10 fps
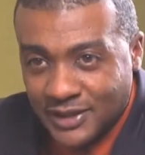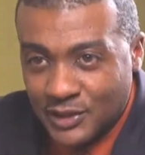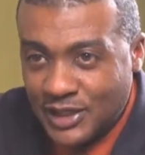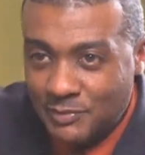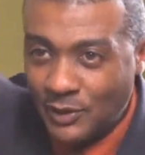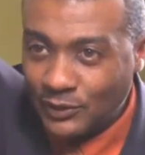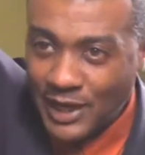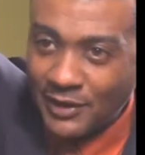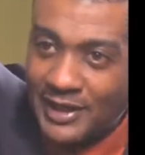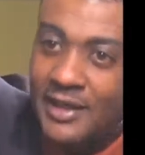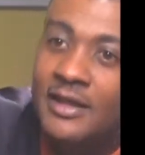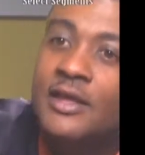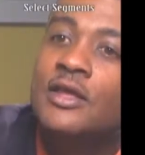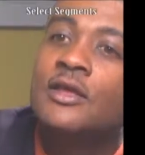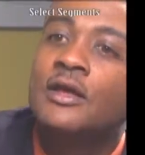You need to be on Larry King.
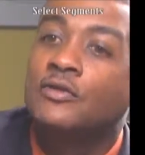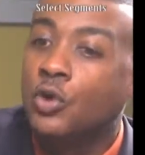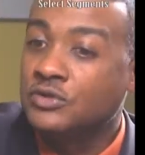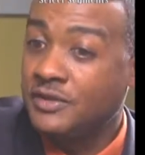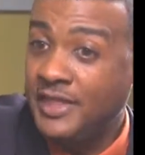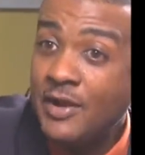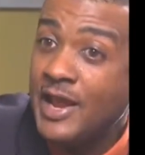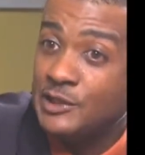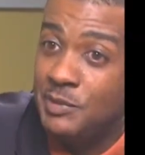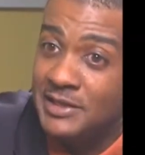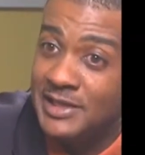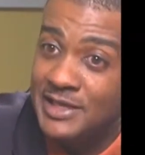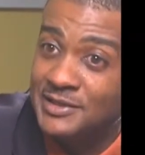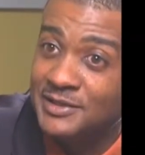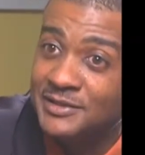Those are their
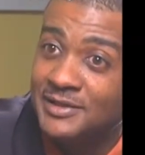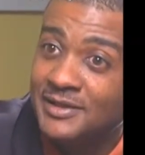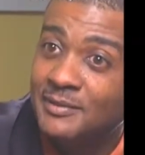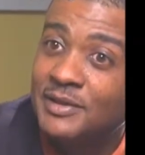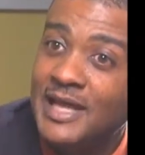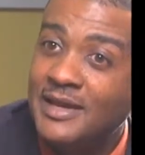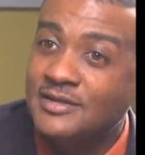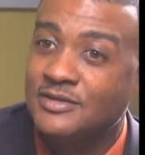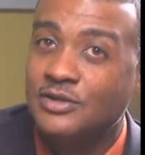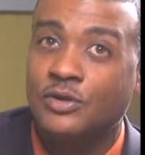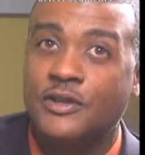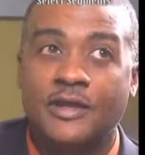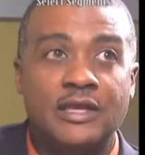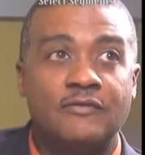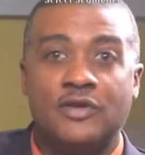expectations, but not necessarily the
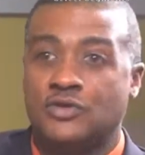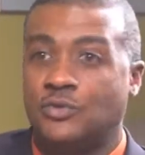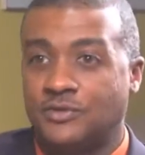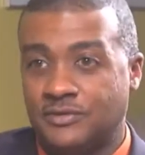individuals.